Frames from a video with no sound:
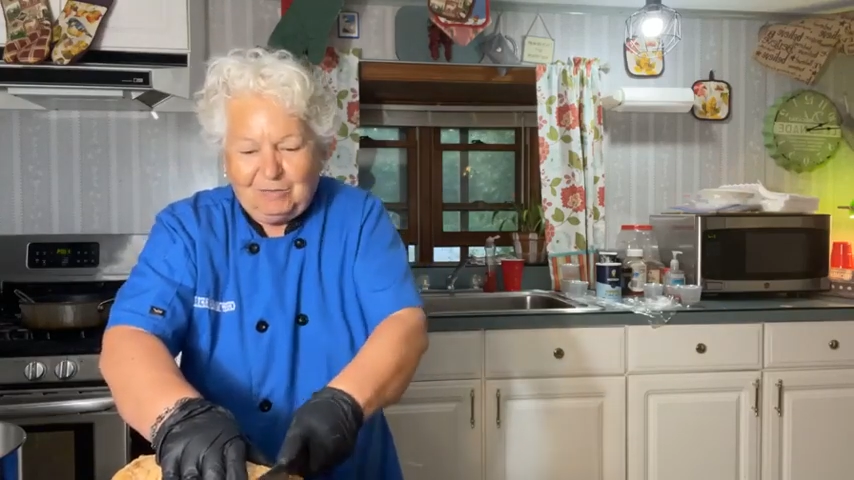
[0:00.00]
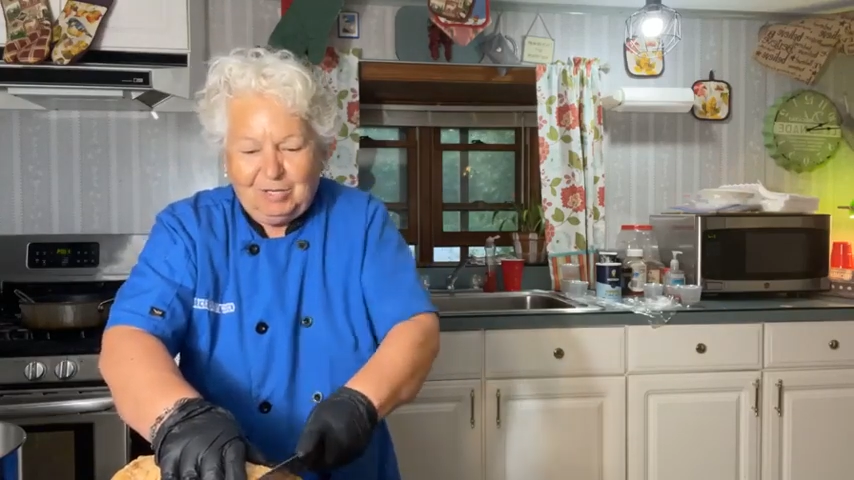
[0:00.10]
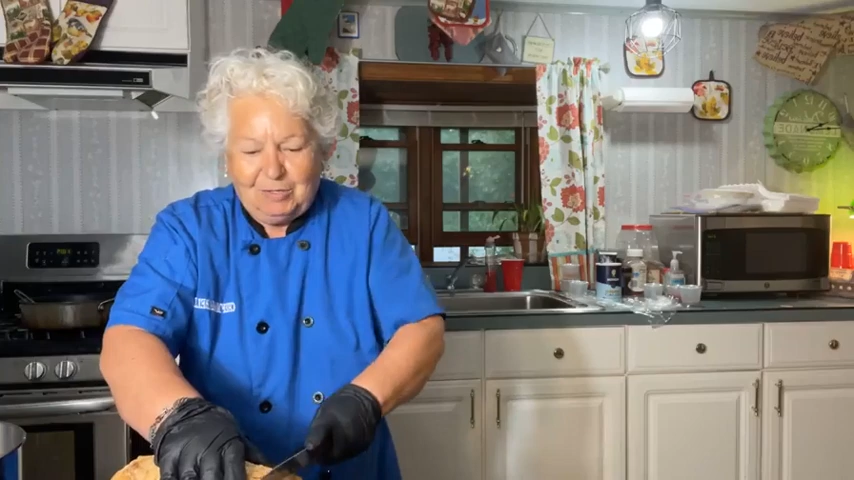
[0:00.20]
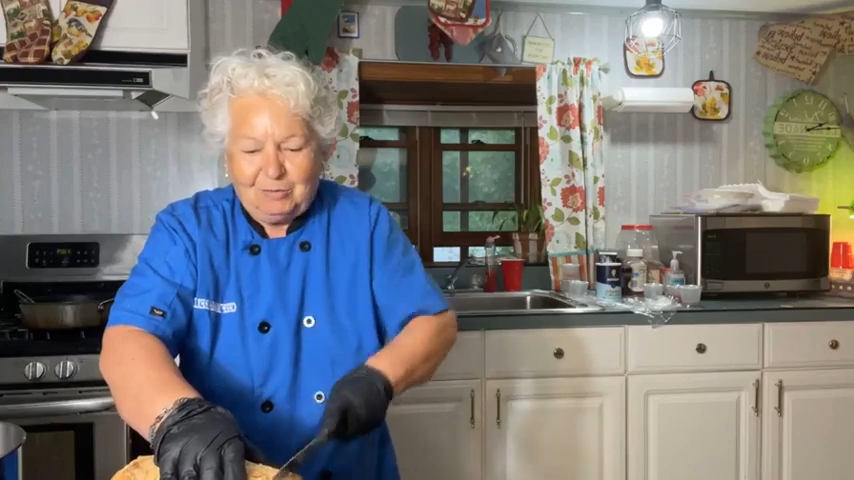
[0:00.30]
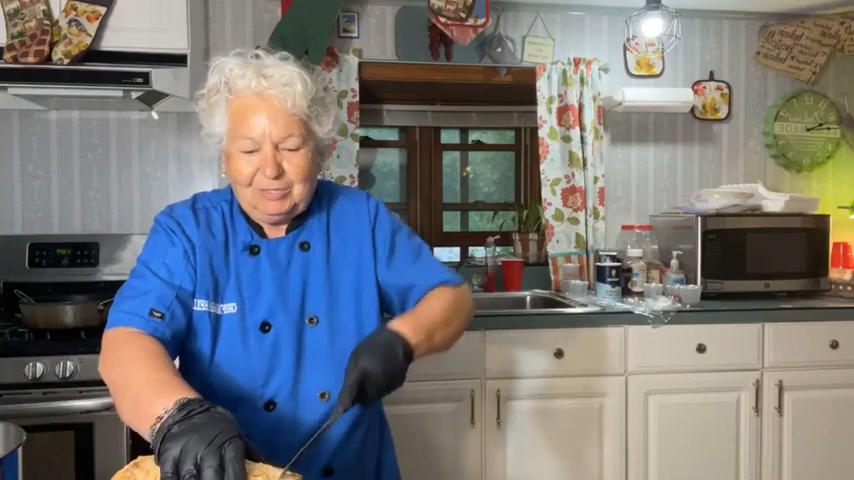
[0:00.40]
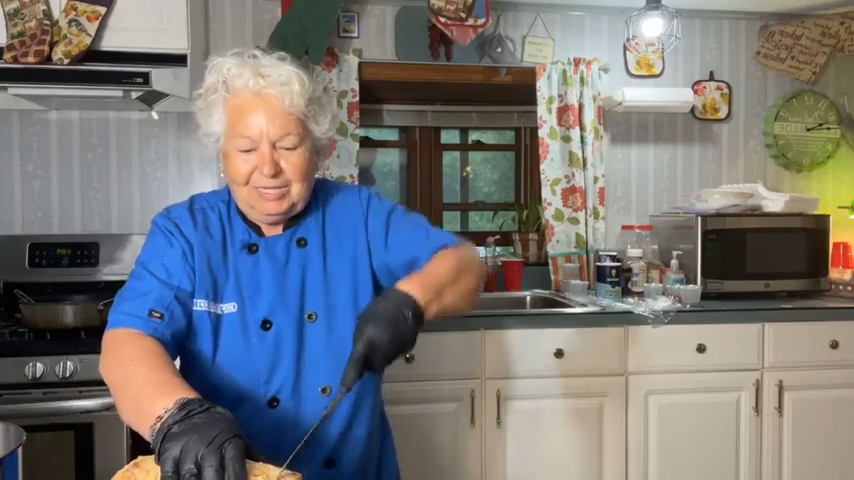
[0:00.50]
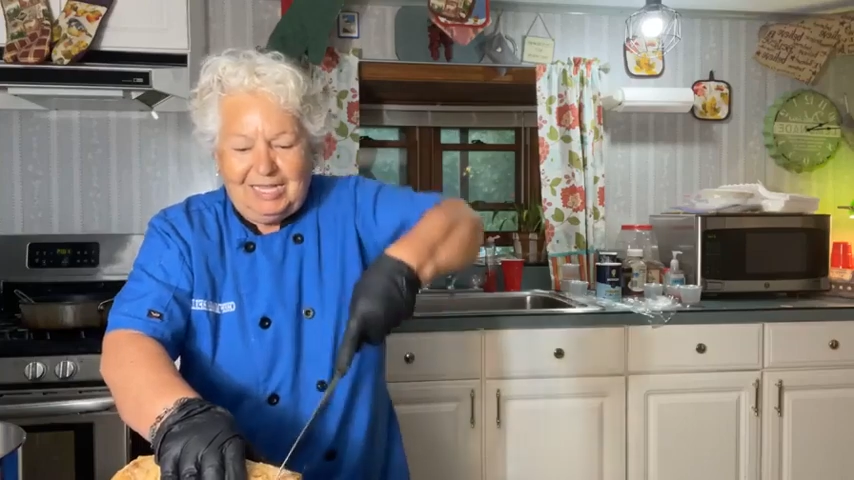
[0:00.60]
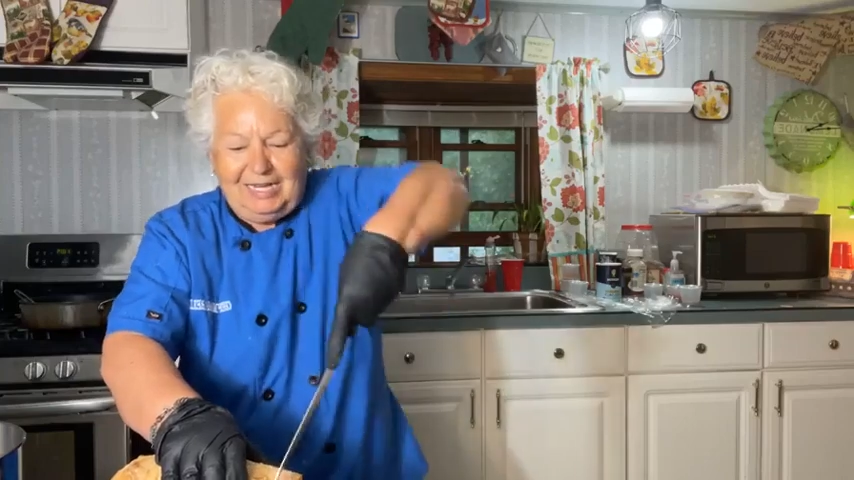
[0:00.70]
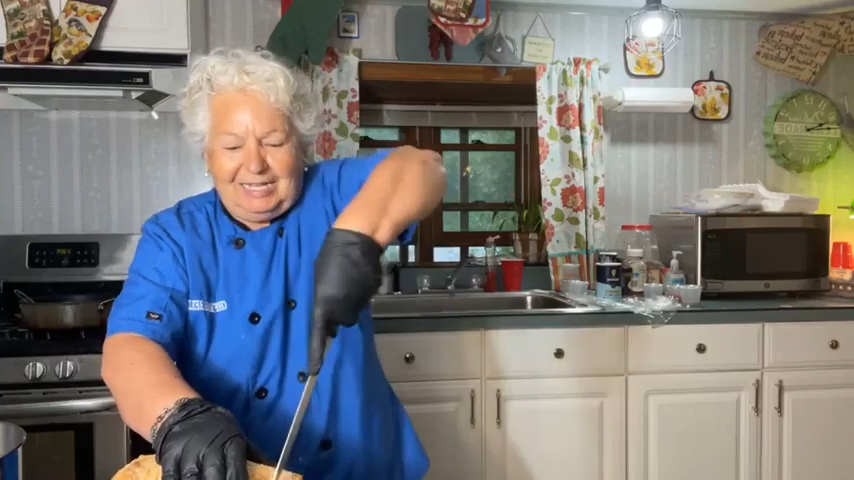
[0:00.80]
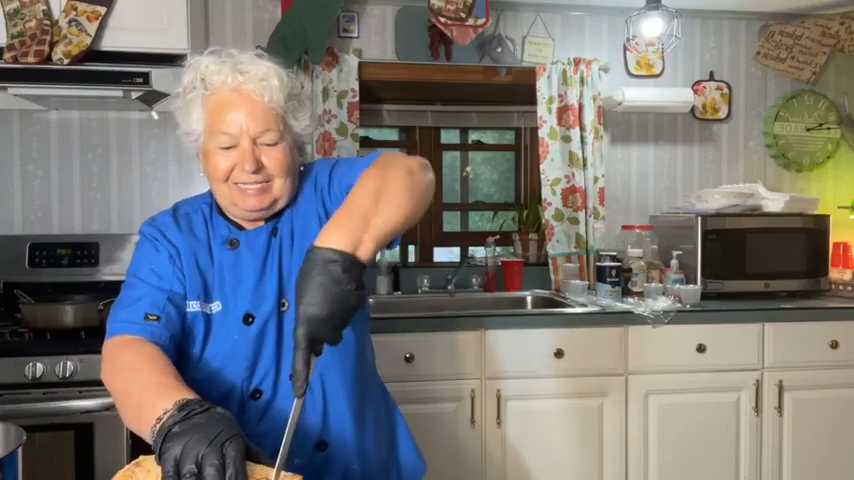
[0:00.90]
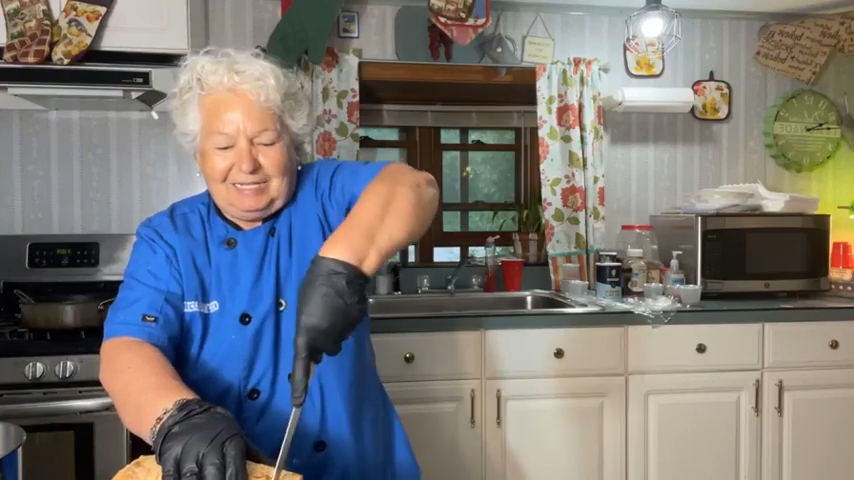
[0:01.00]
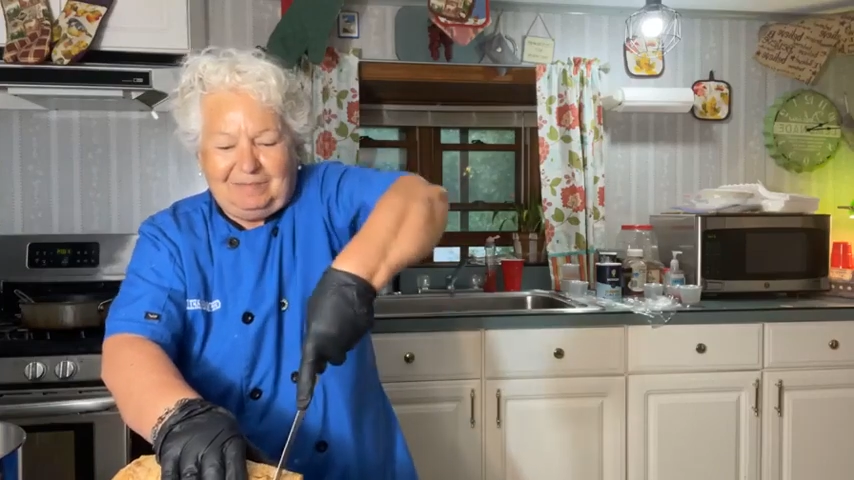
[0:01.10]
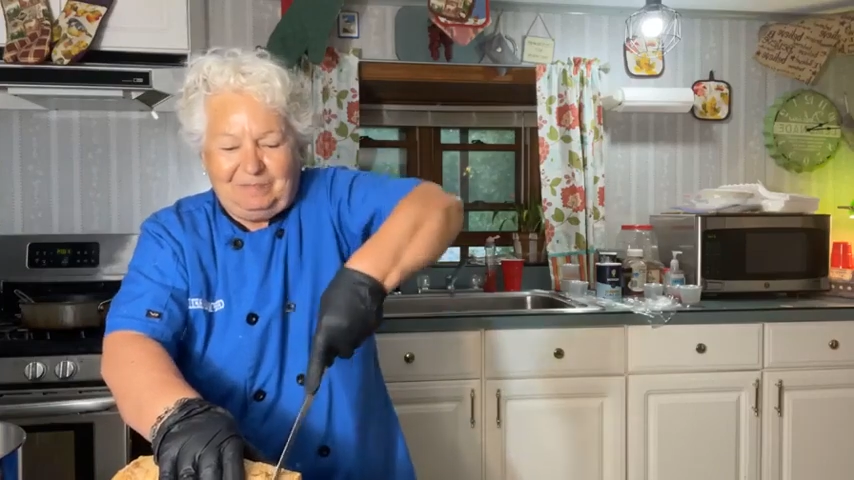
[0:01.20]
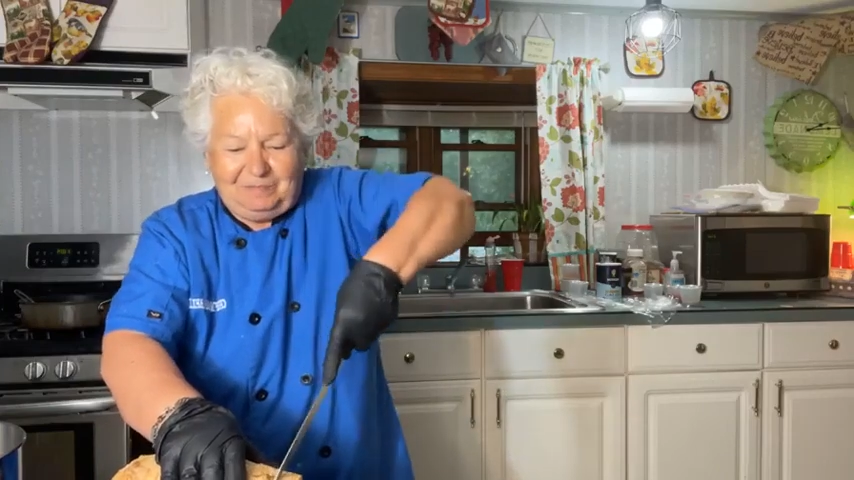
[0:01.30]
We would eat it.